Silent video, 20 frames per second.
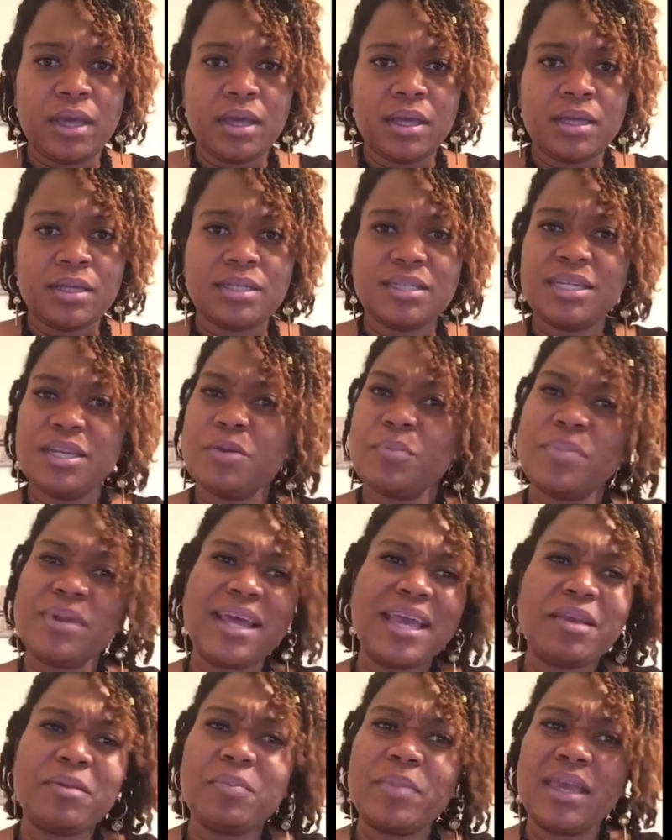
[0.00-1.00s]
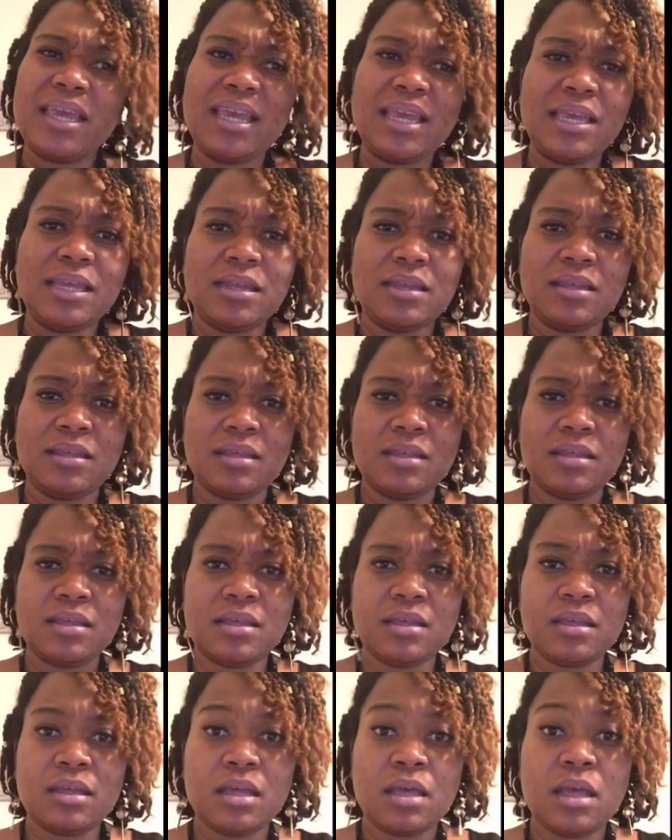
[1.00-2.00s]
Dear black man,
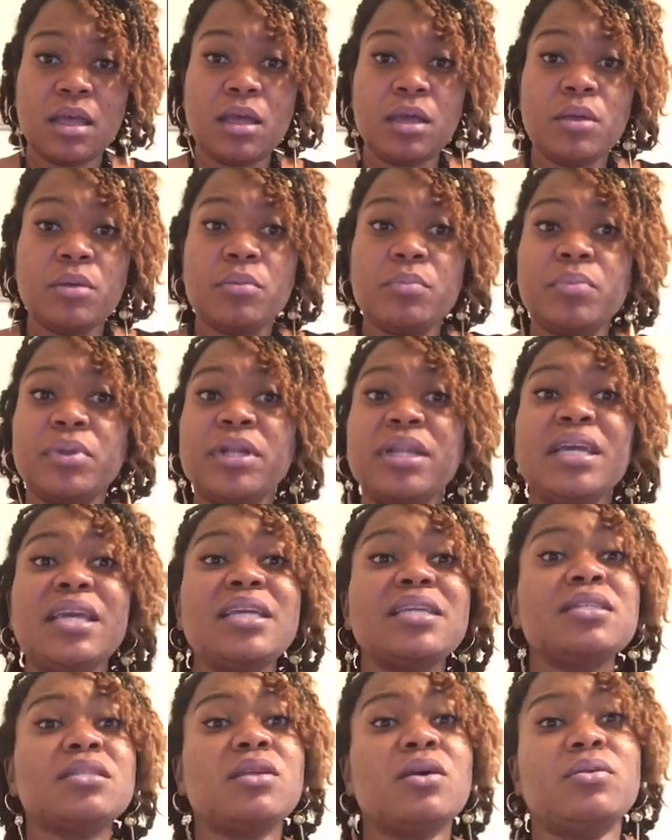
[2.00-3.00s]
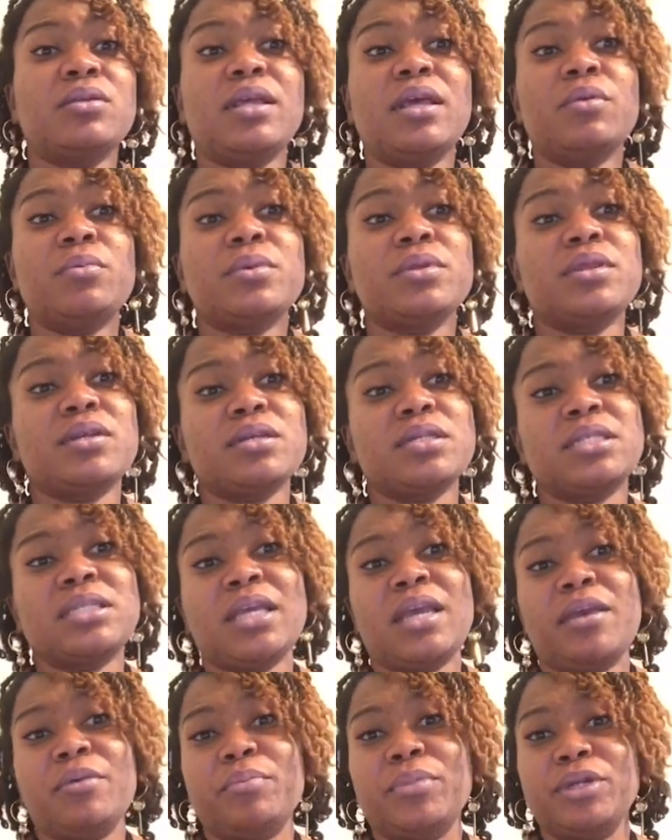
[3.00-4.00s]
please don't let what they're
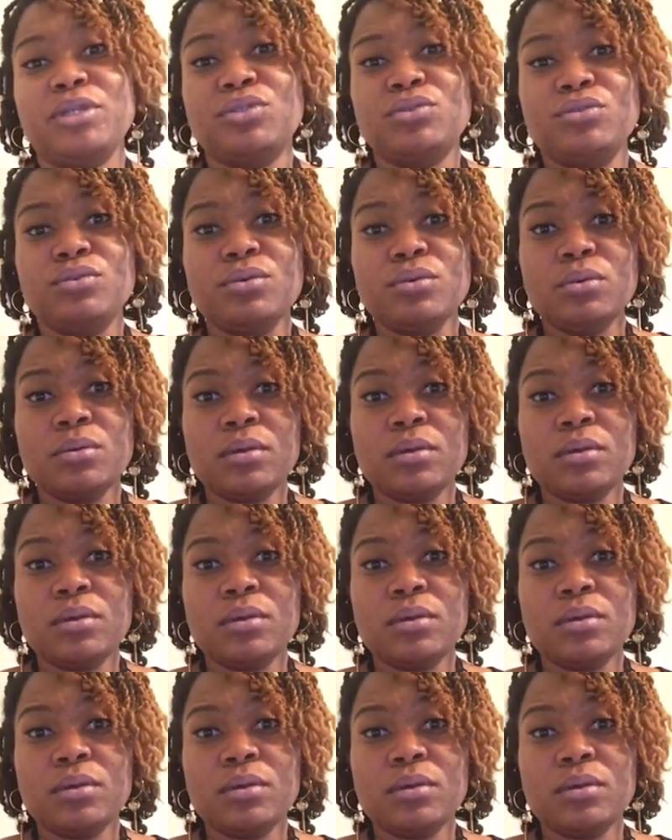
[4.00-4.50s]
saying be true.